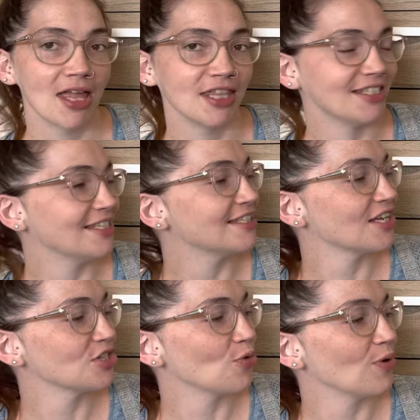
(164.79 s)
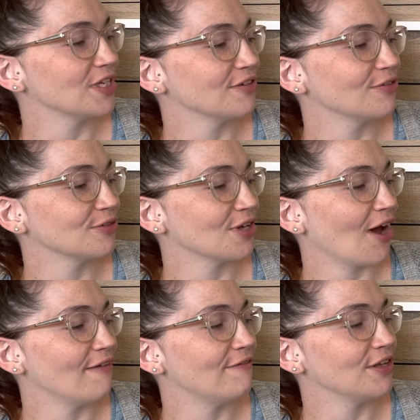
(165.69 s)
this is such a wonderful
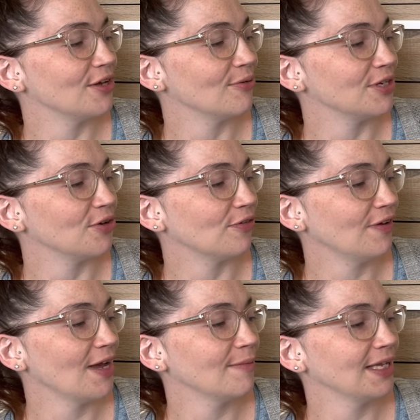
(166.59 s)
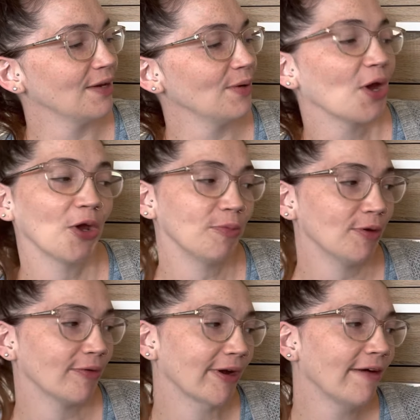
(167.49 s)
time for you and your family, we hope you
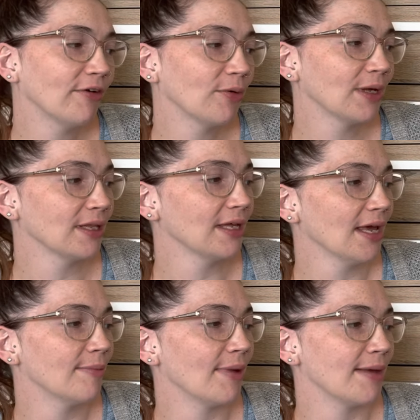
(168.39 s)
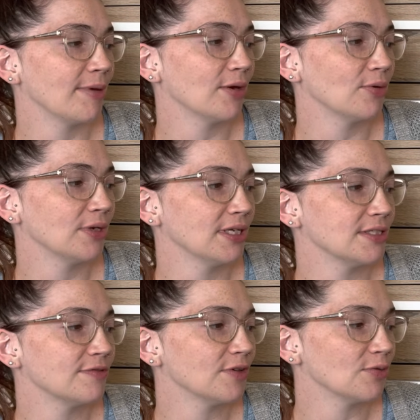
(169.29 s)
recover quickly and babyhood
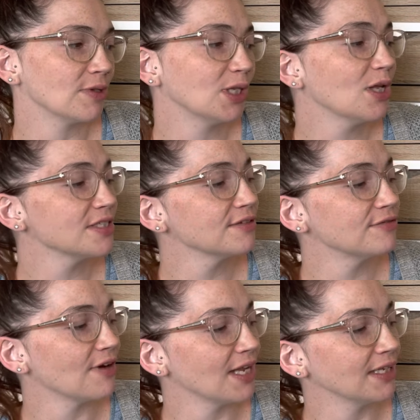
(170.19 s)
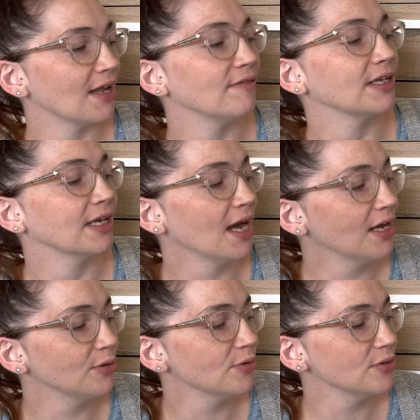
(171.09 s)
is filled with lots of fun, love and
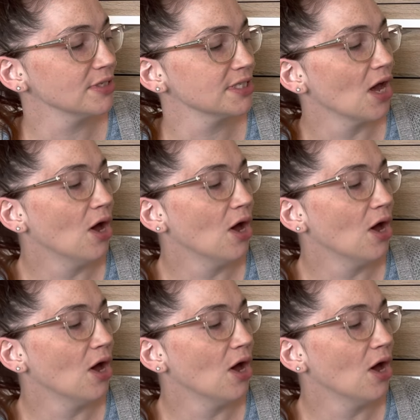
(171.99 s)
cuddles.